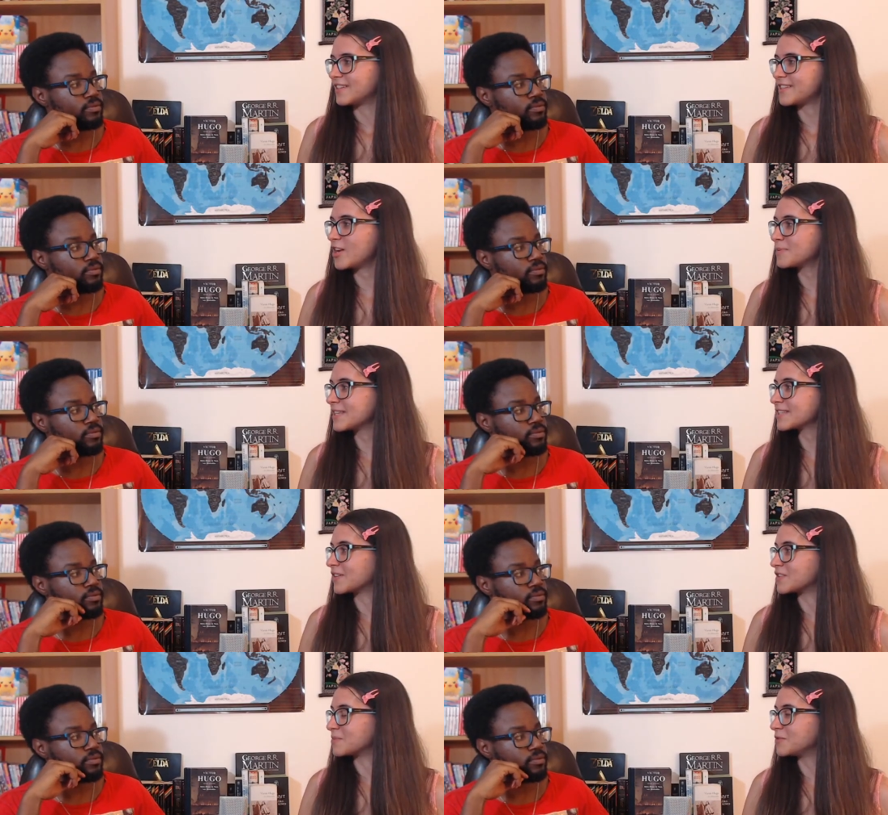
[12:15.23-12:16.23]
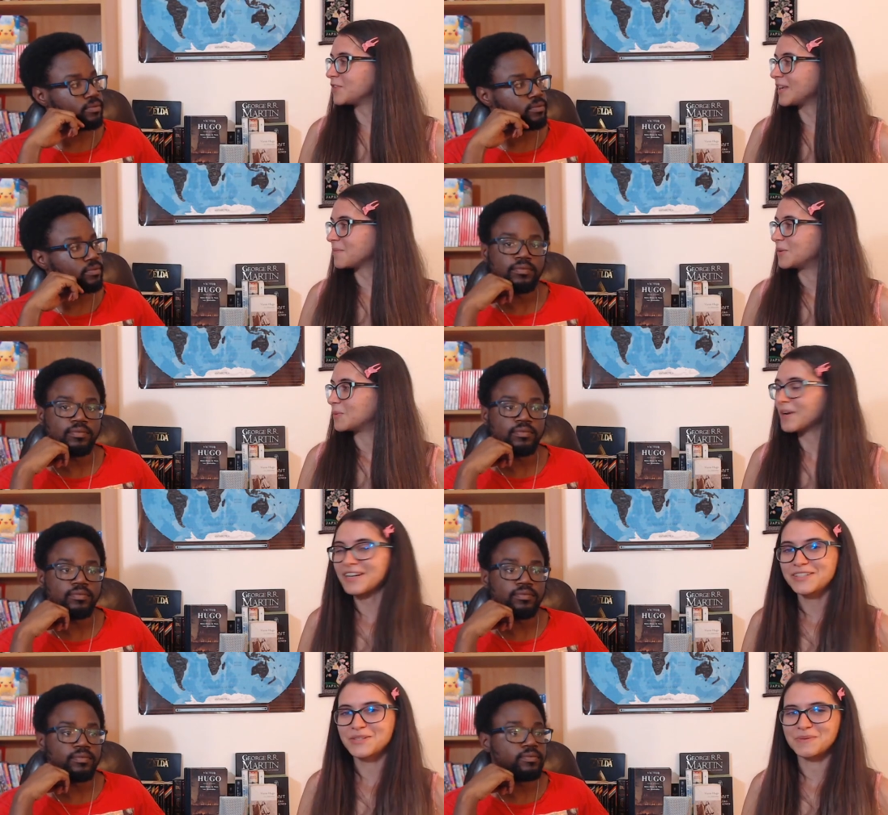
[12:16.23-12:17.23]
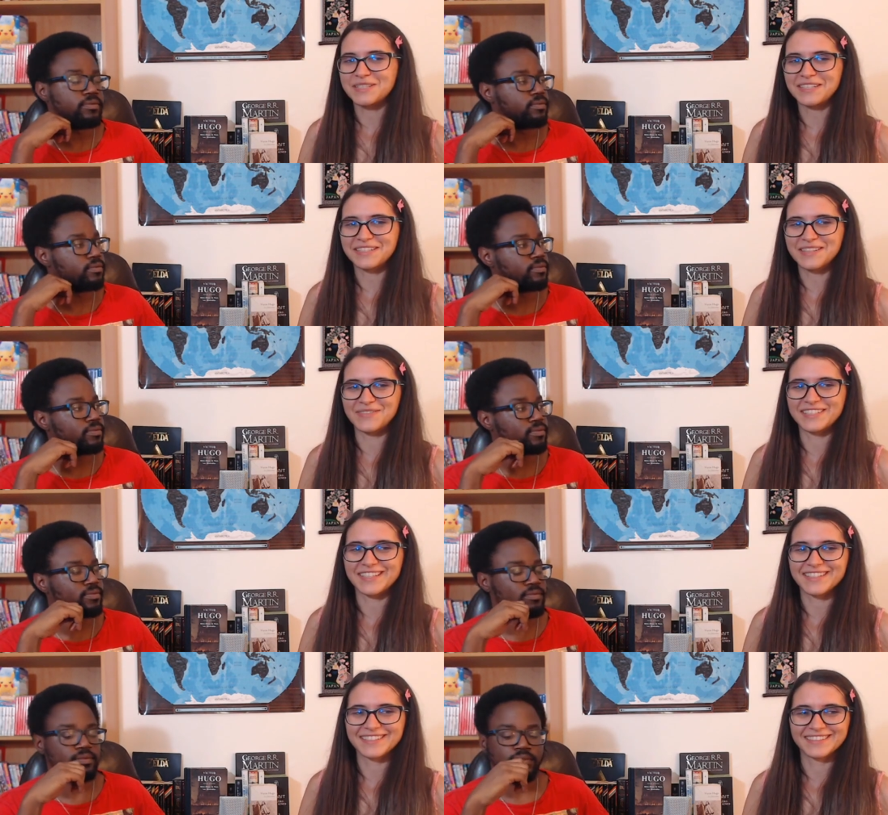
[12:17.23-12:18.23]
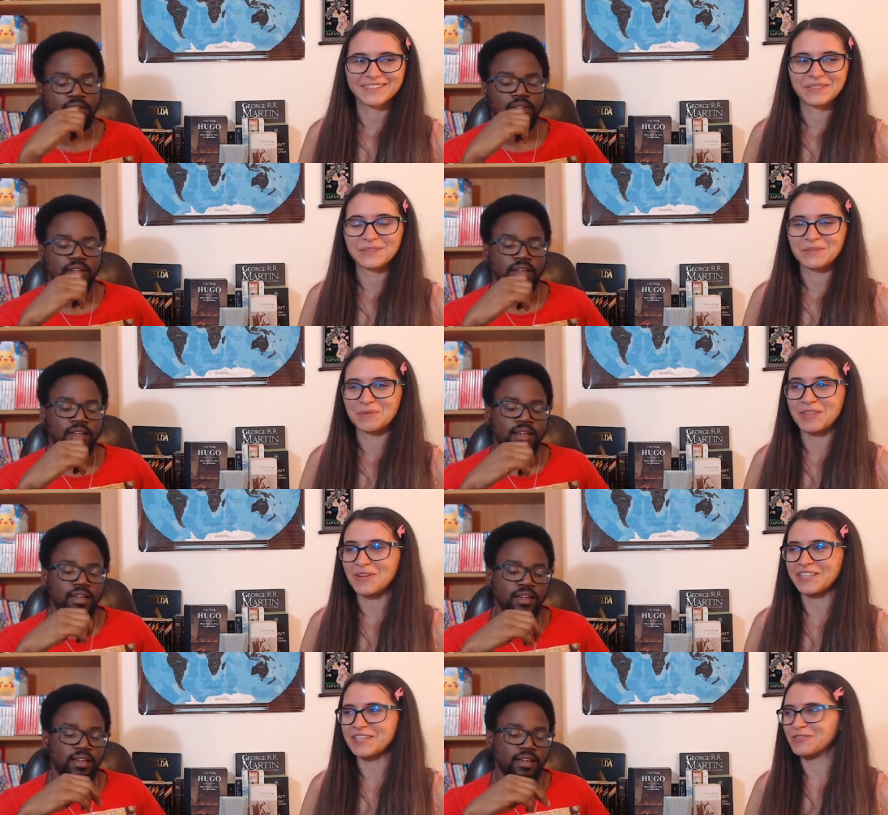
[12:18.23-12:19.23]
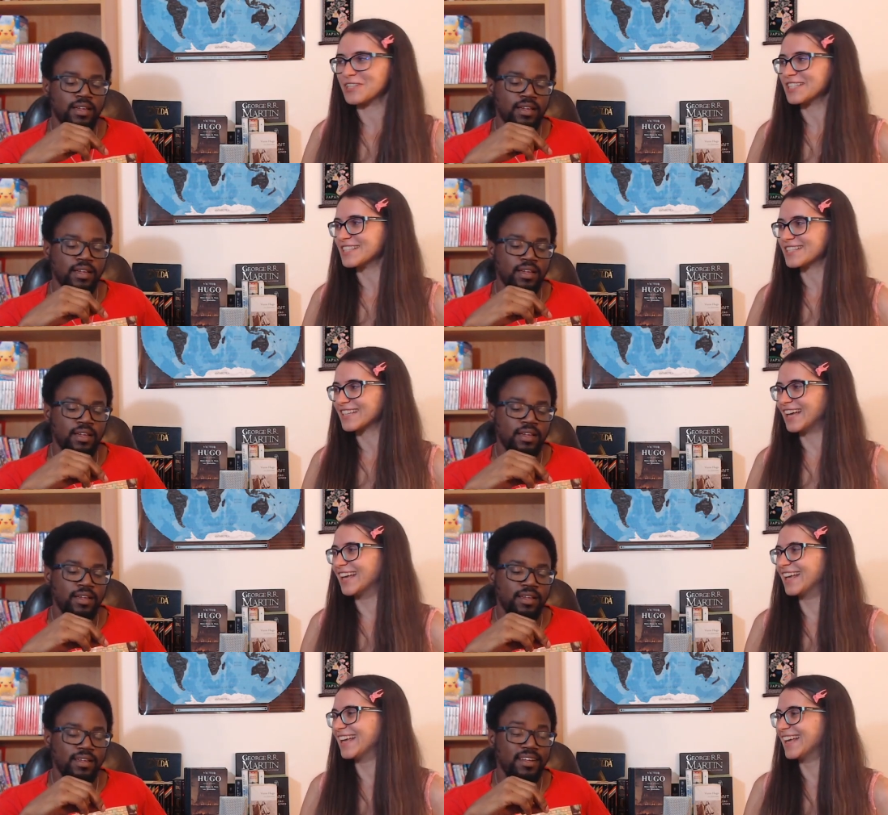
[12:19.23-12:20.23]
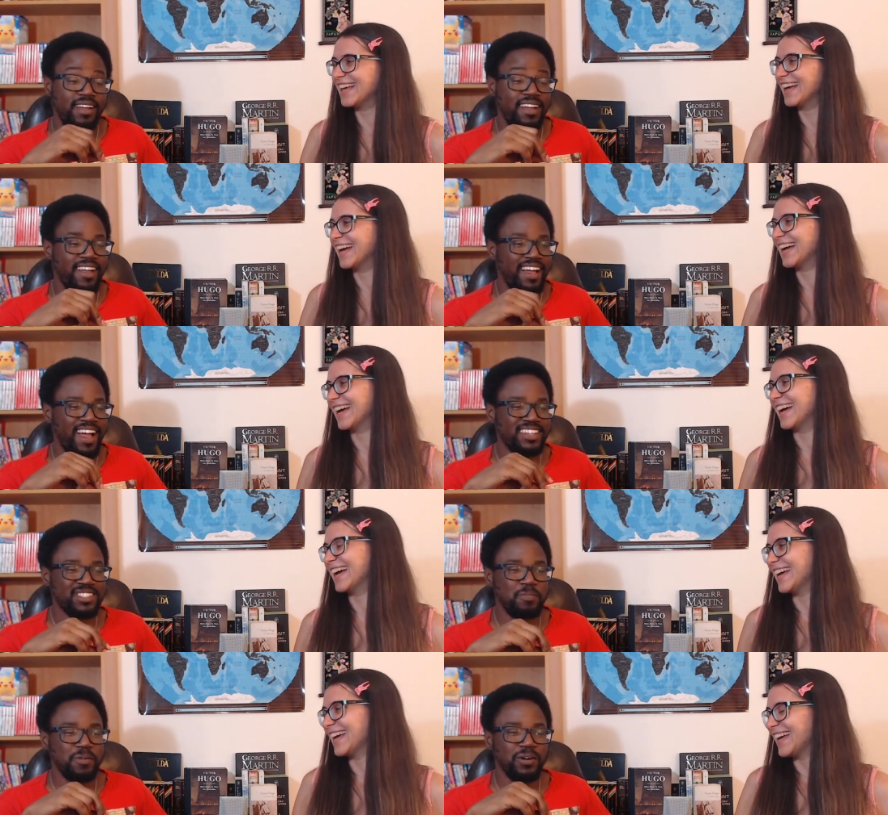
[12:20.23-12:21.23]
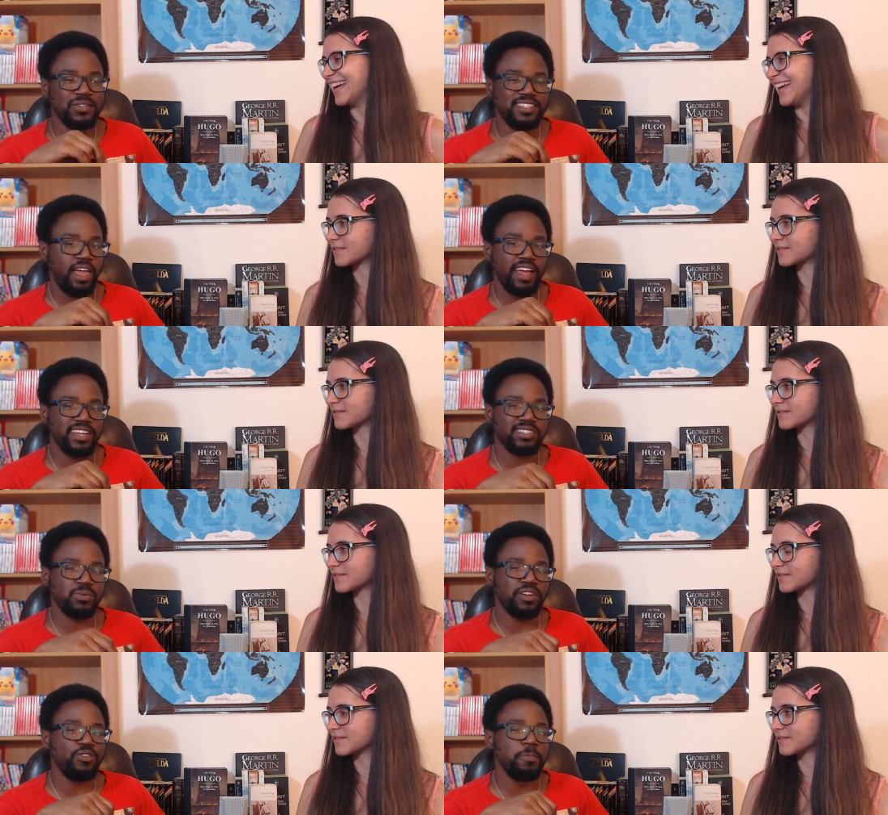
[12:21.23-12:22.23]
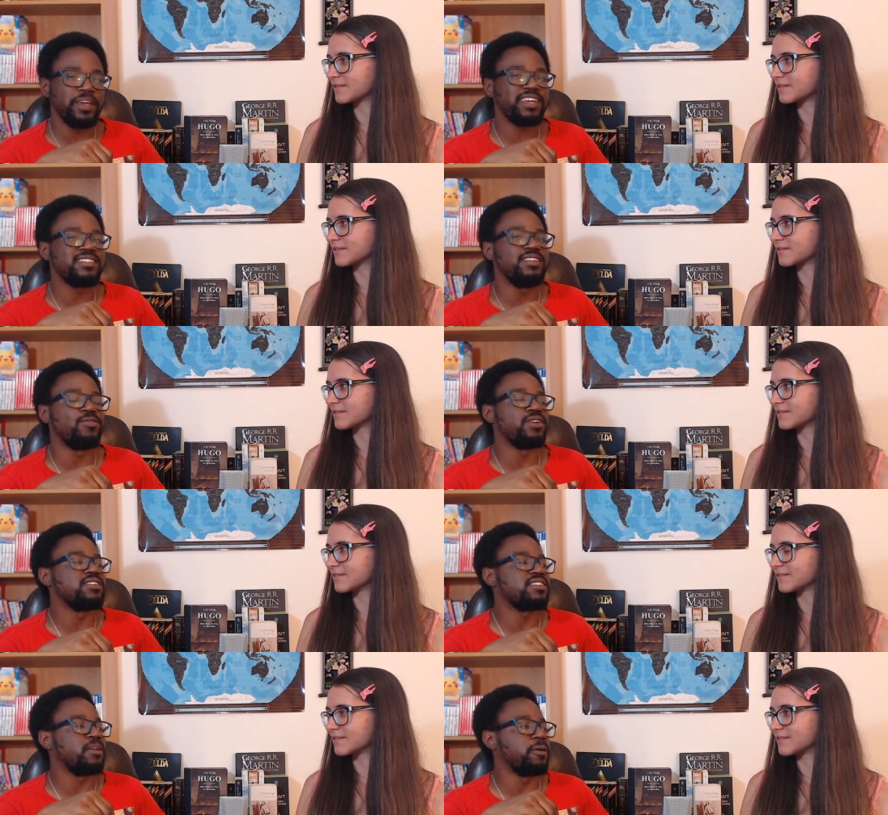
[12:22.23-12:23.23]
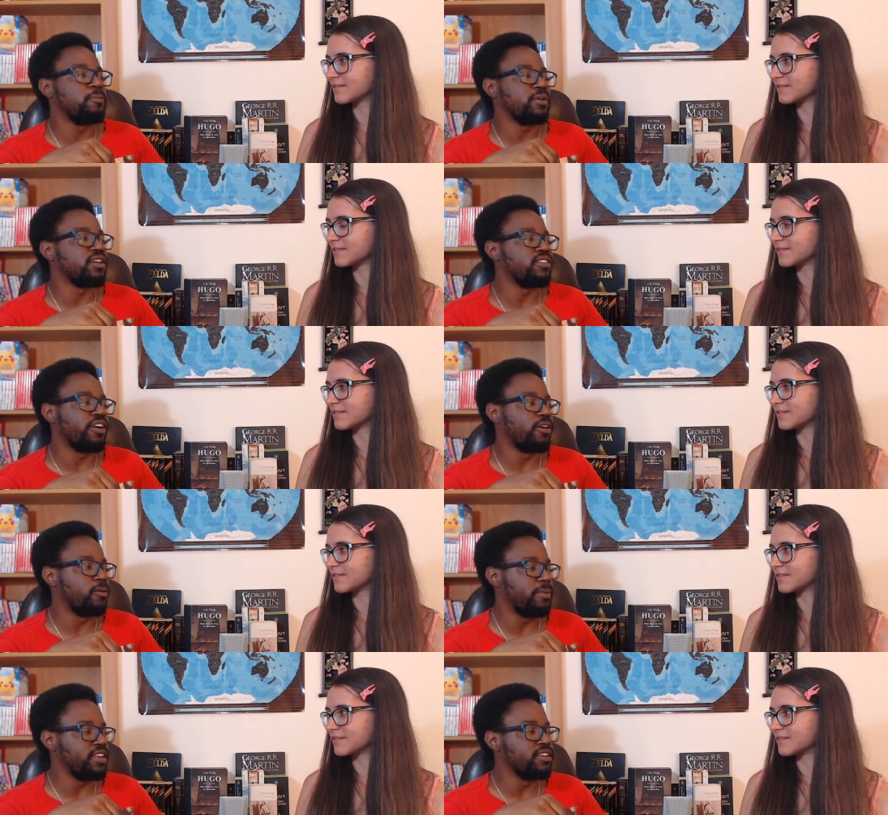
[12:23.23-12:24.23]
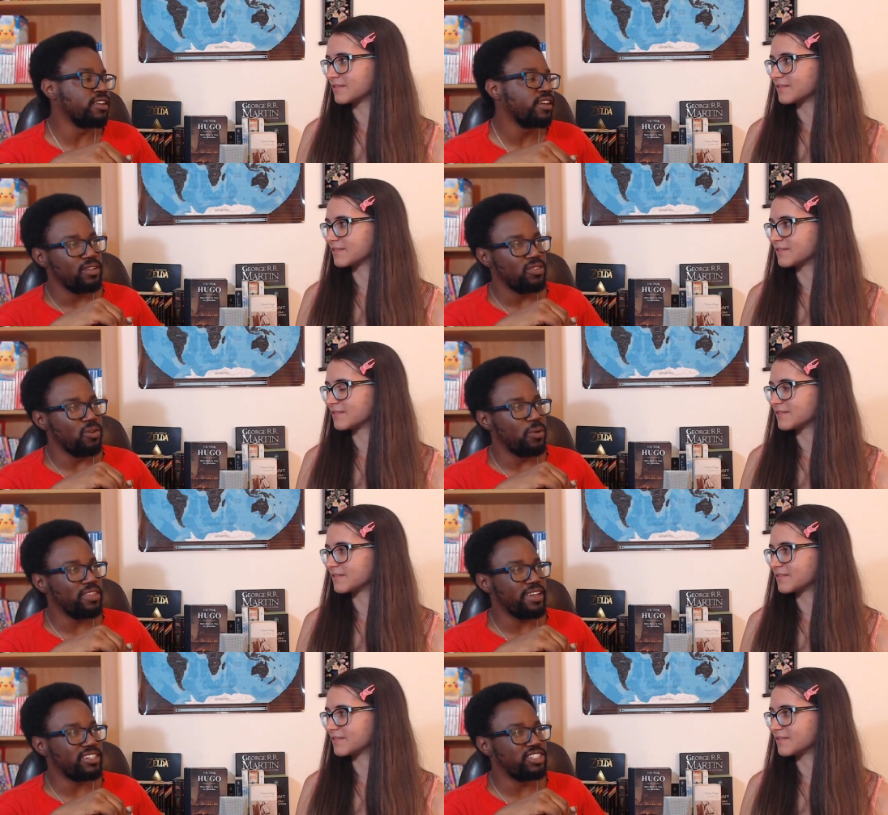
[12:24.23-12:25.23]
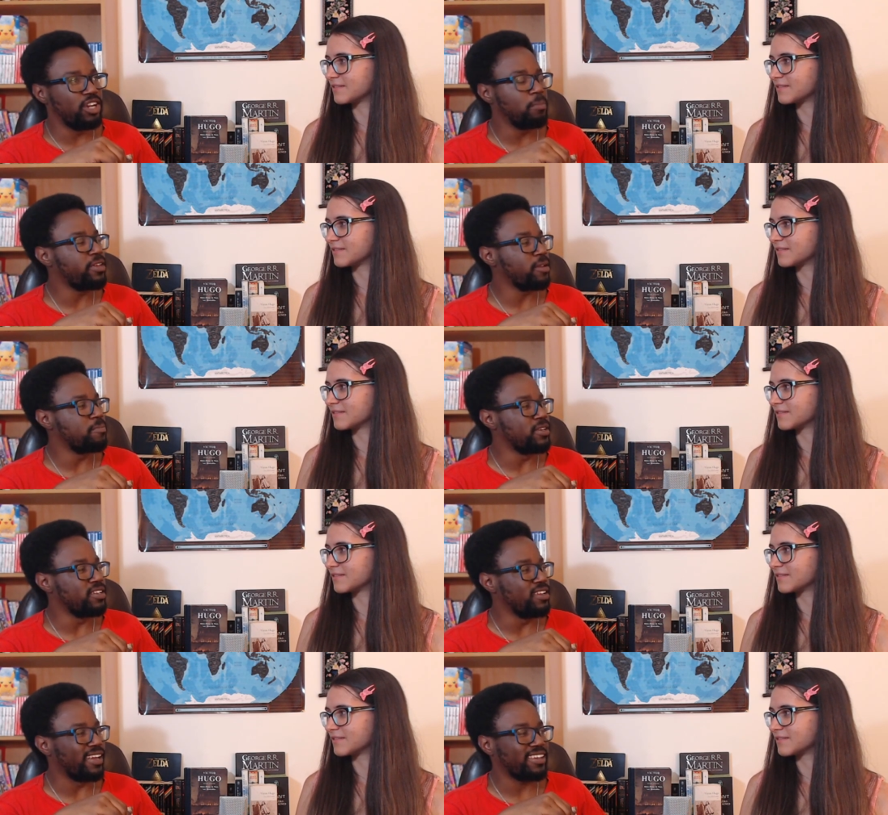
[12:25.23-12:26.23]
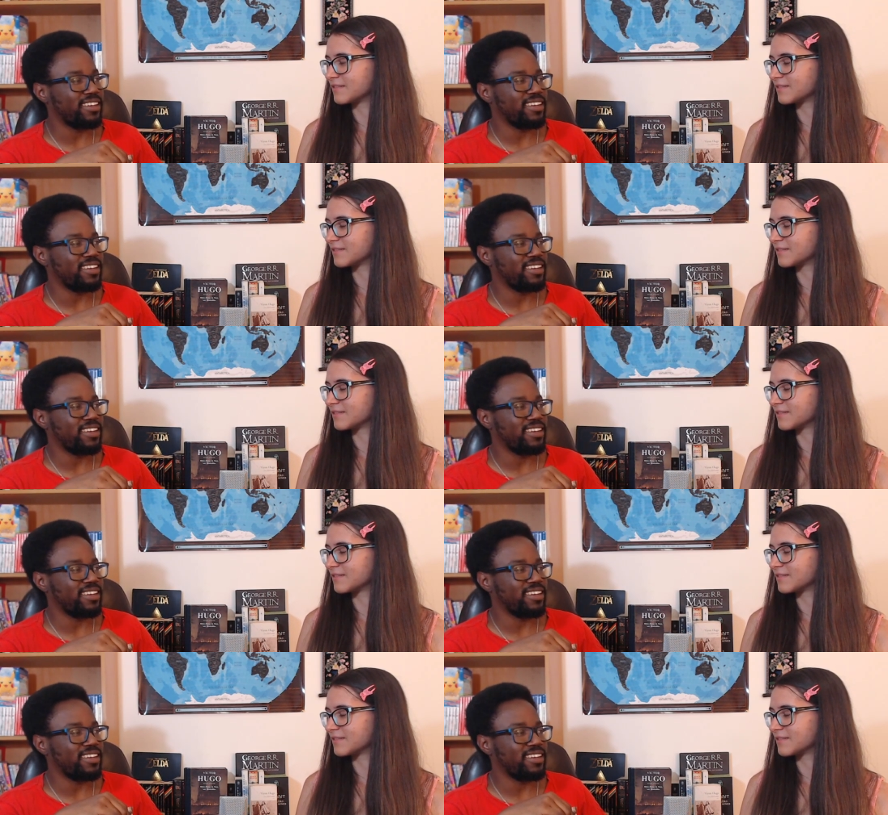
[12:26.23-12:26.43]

Speaker 1: synopsis of the movie. Where should we start this conversation? With all the differences.
Speaker 2: I suppose, I guess one of the biggest differences in my opinion, there are many. The one that jumped at me like